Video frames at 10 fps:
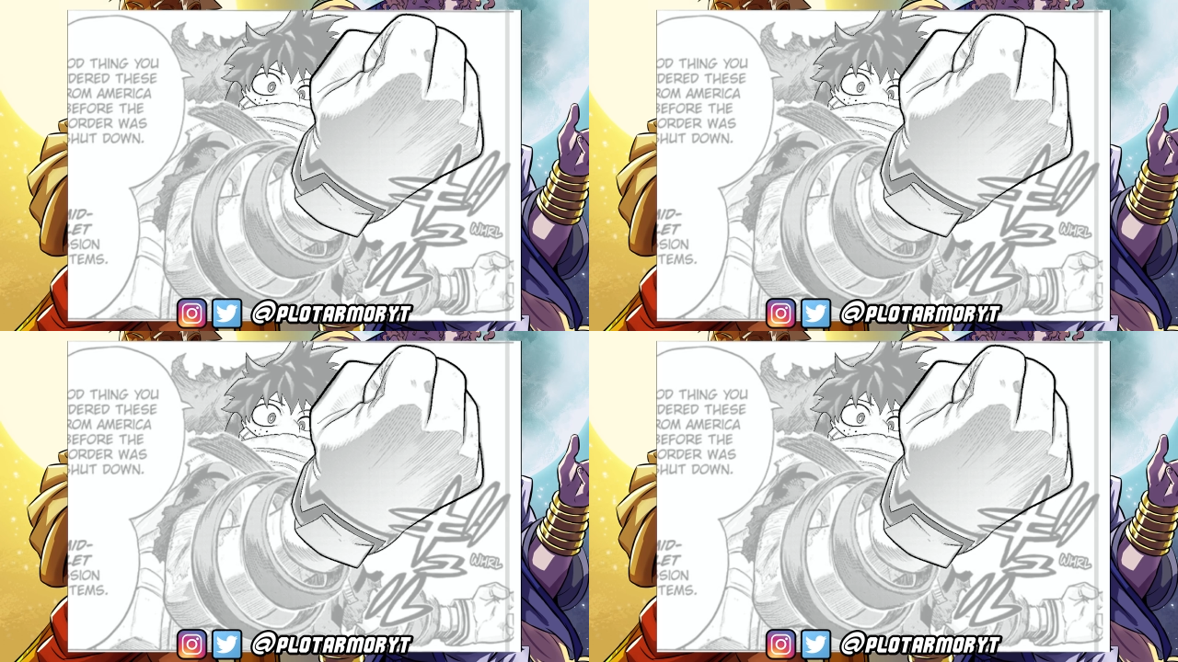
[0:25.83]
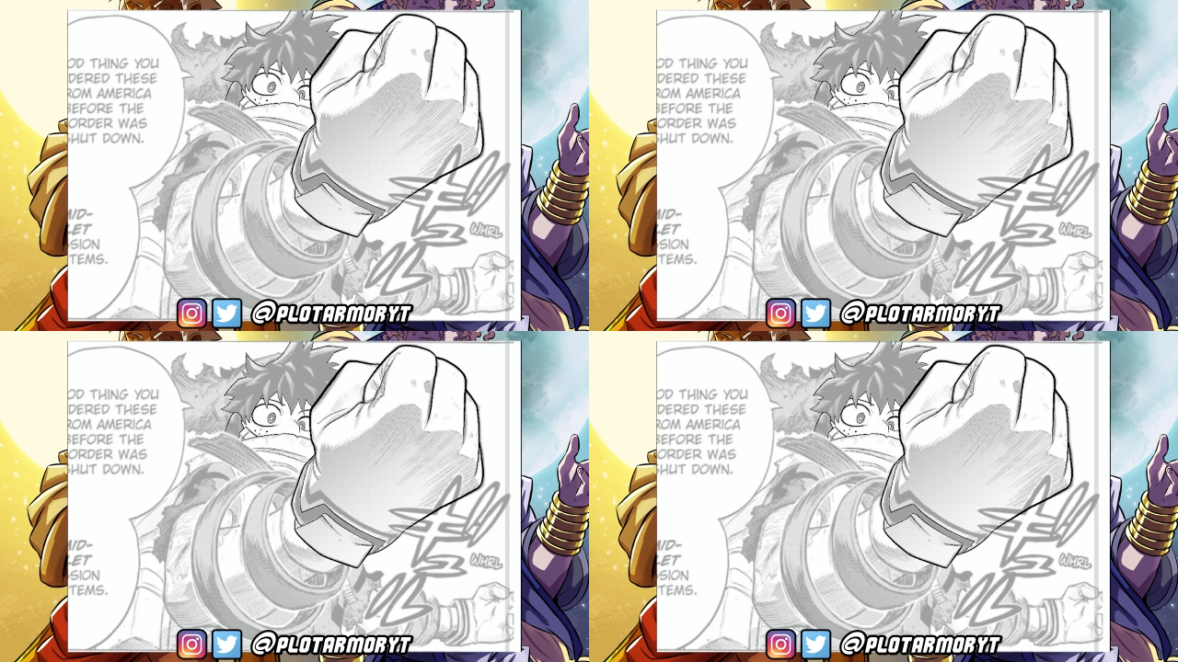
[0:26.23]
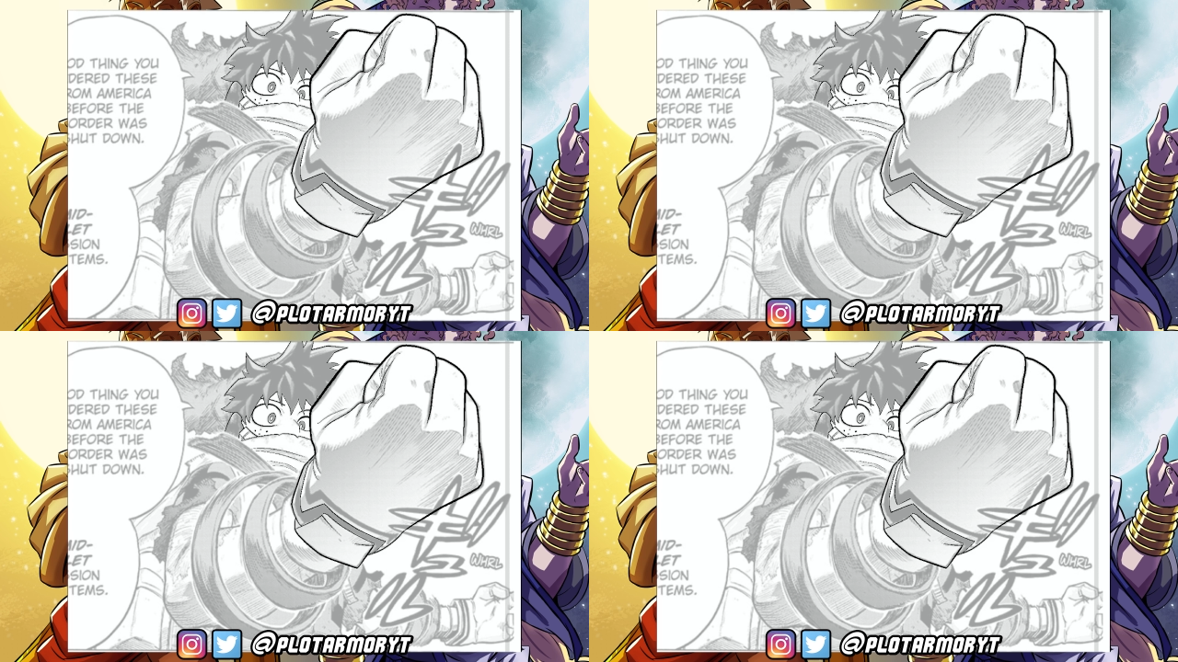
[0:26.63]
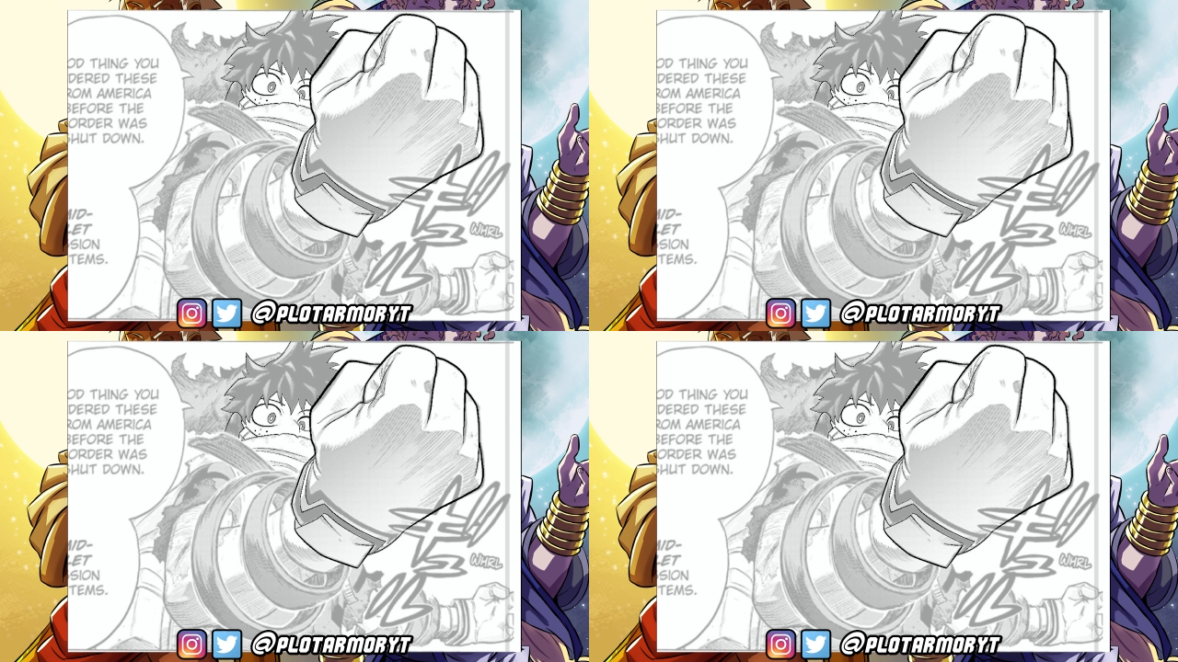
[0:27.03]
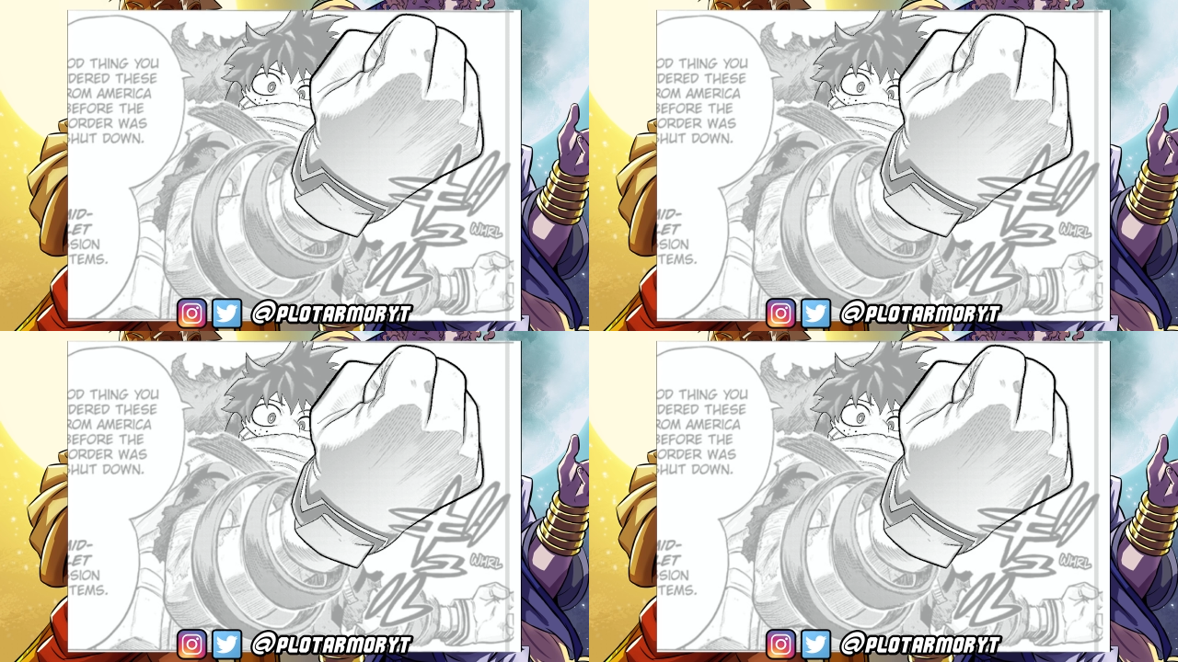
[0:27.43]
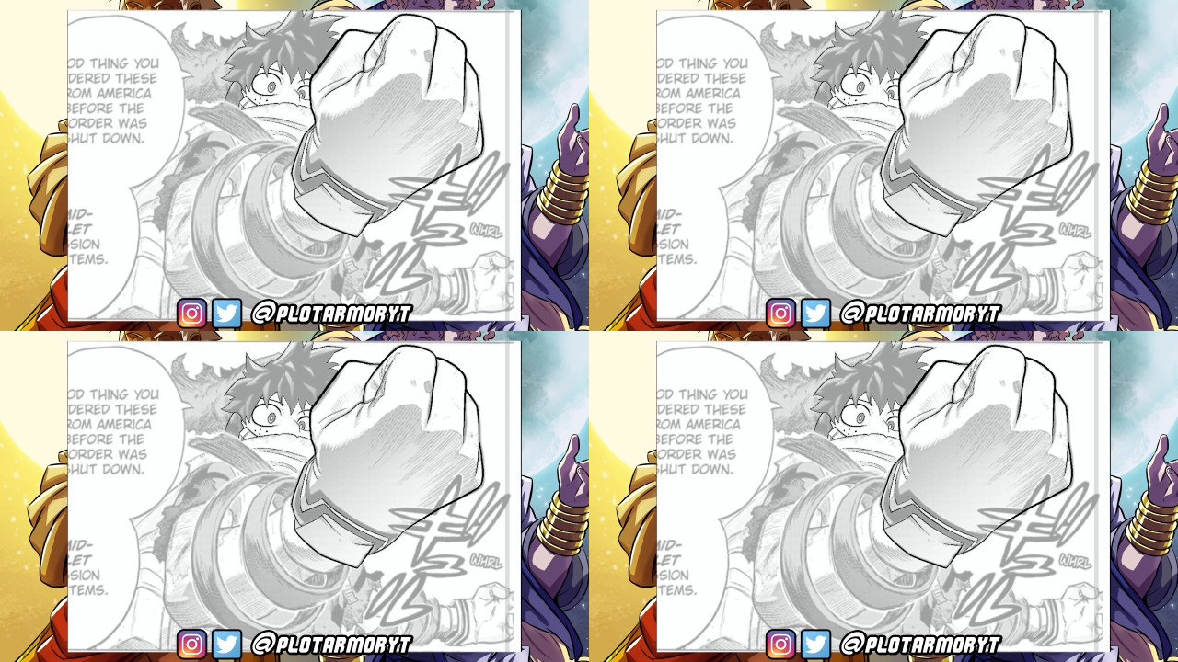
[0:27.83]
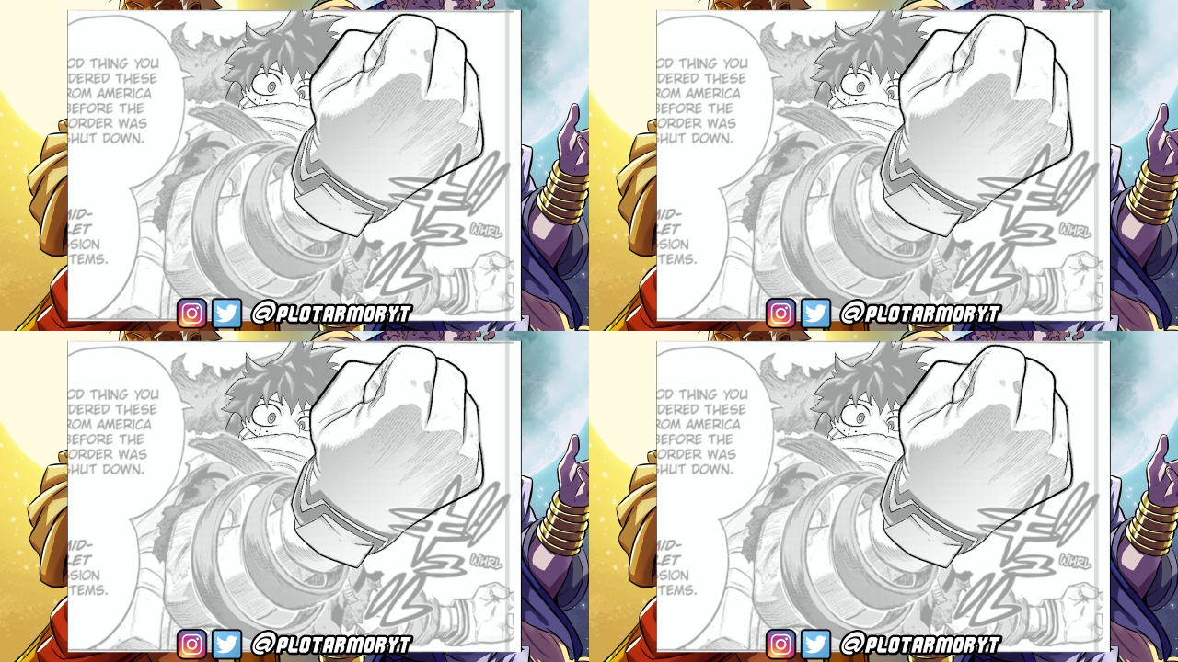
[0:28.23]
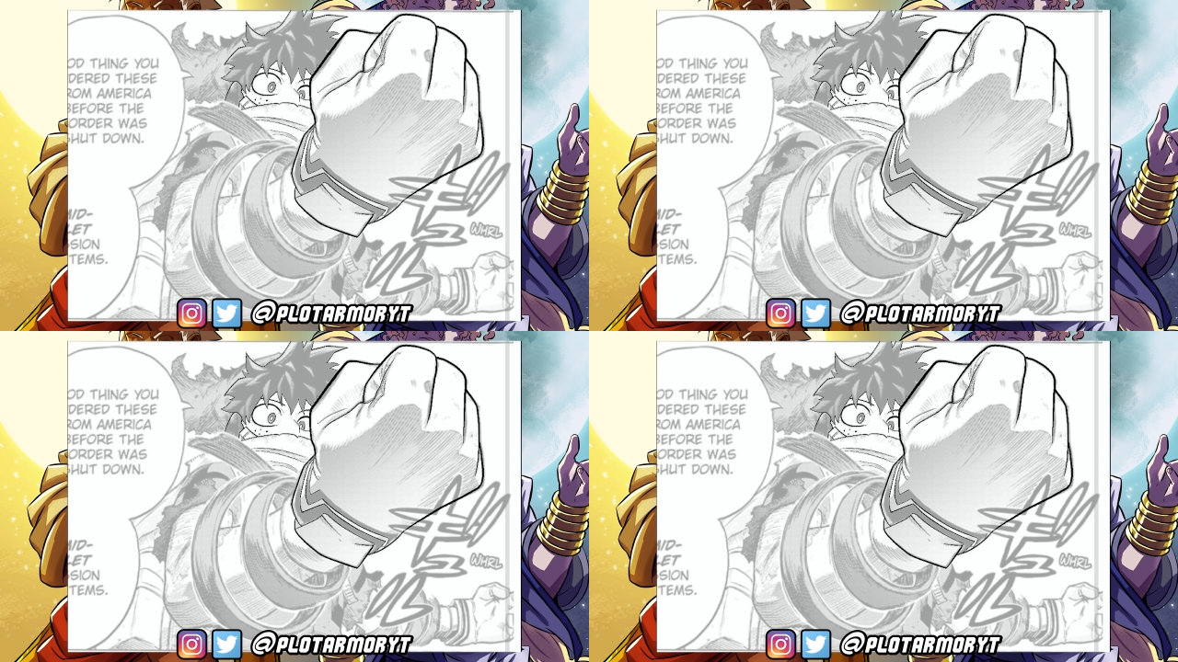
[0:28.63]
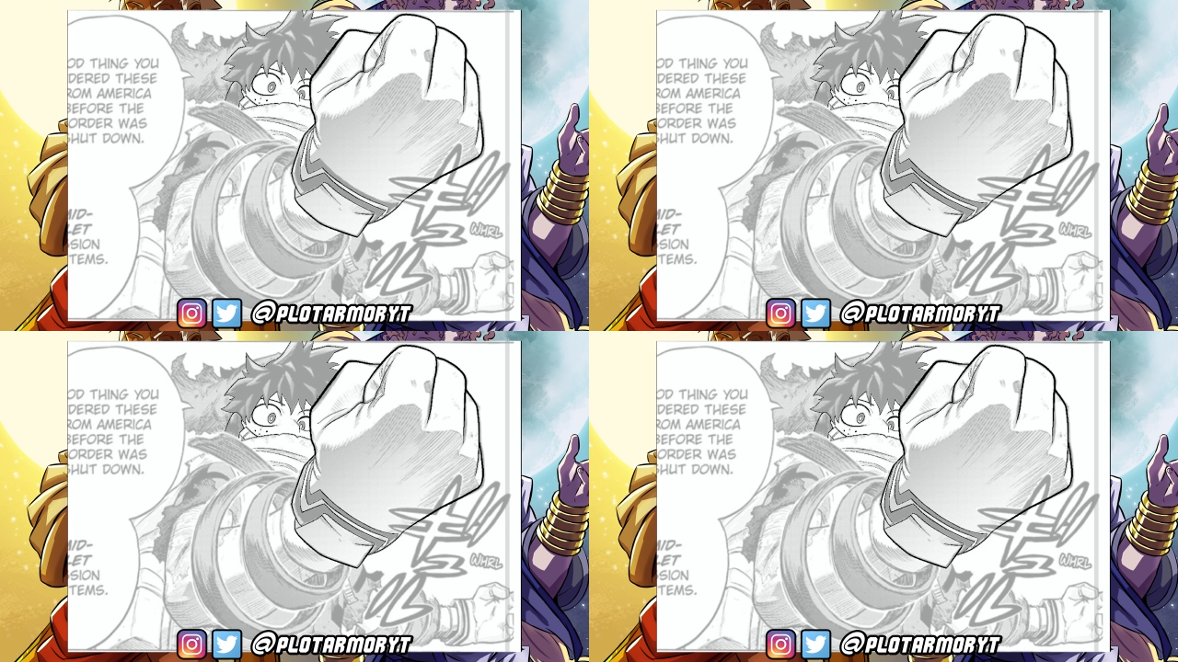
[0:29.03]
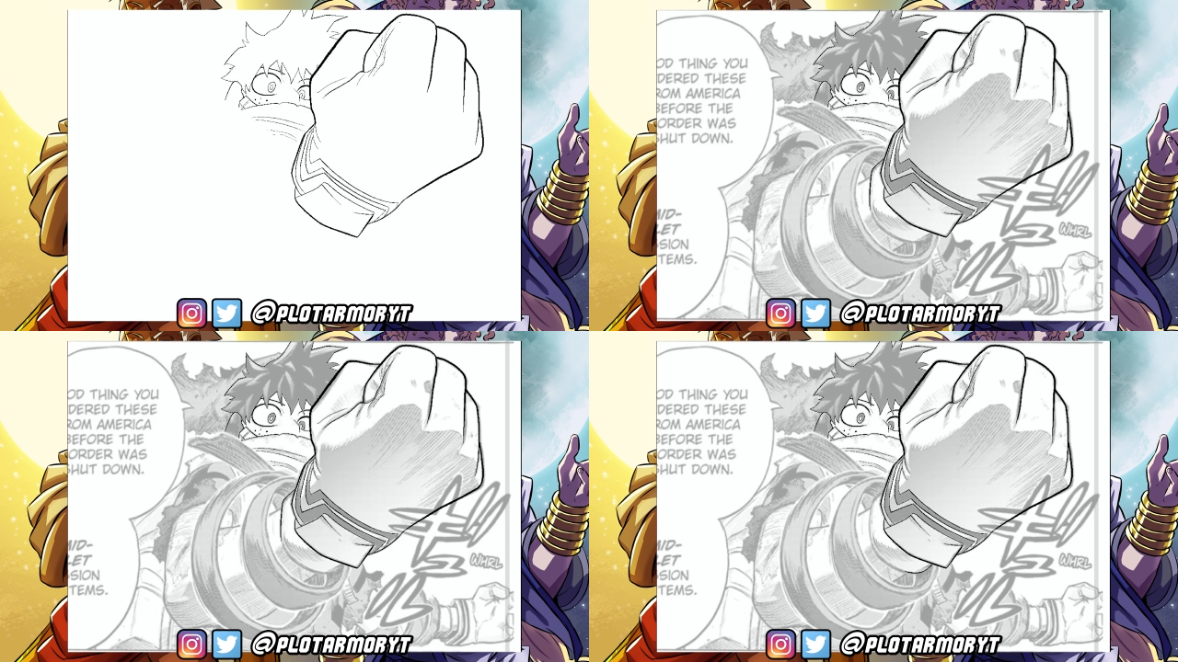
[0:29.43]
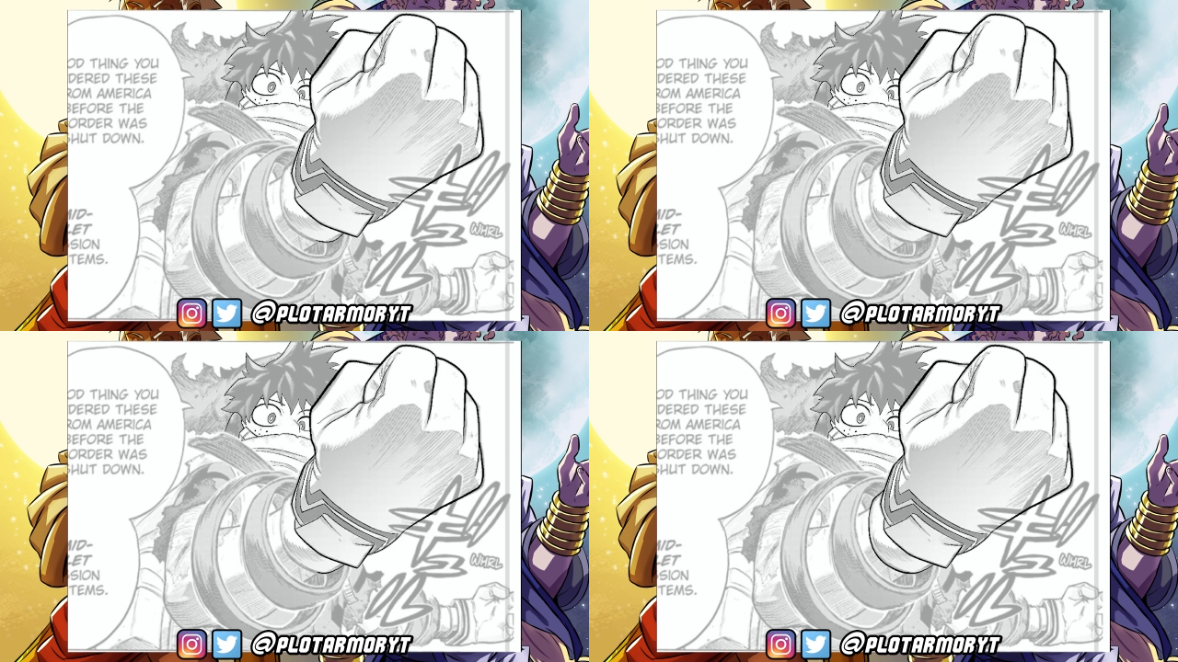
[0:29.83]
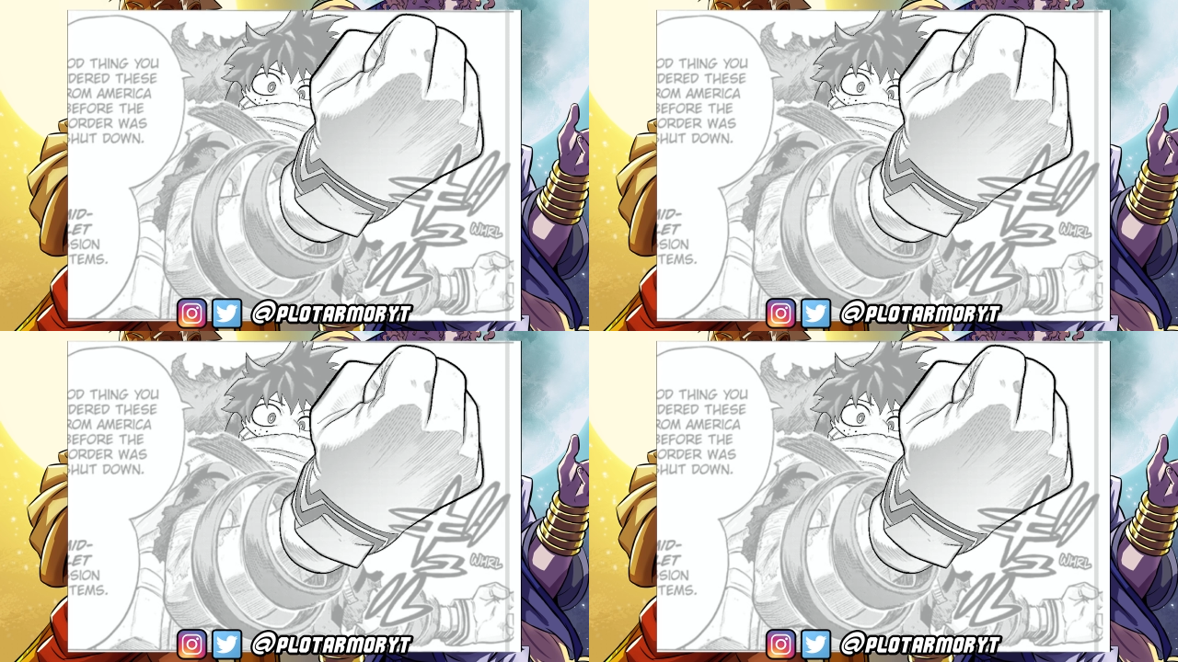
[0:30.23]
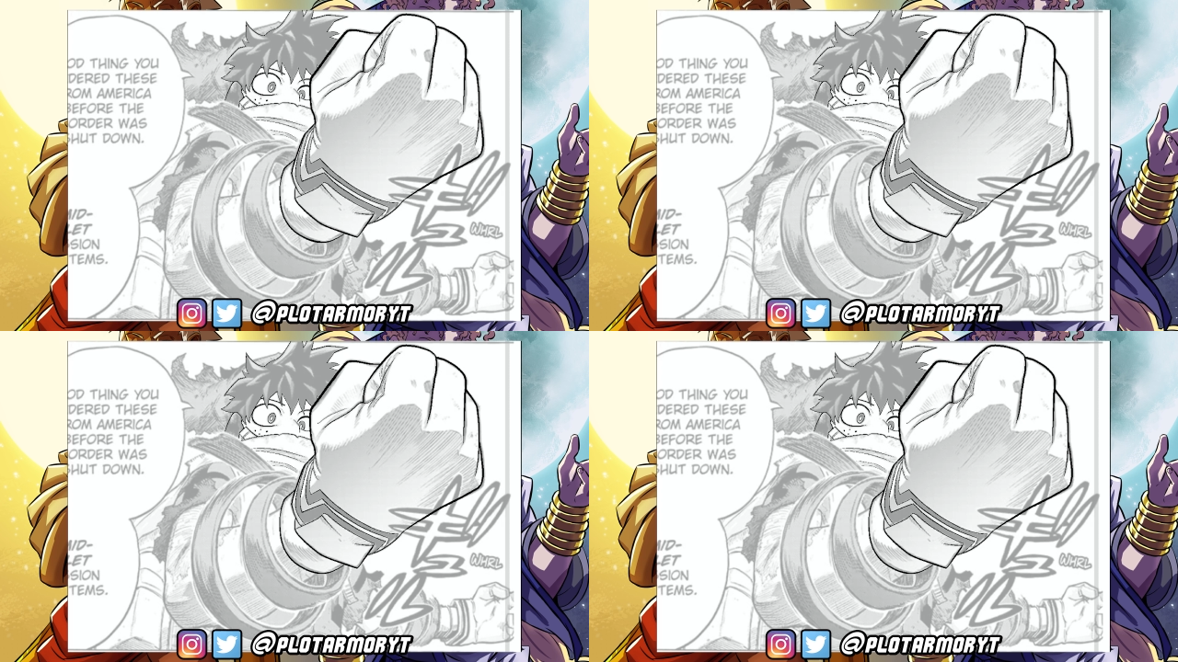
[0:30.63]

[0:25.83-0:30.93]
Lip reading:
No face is visible, so there are no lips to read.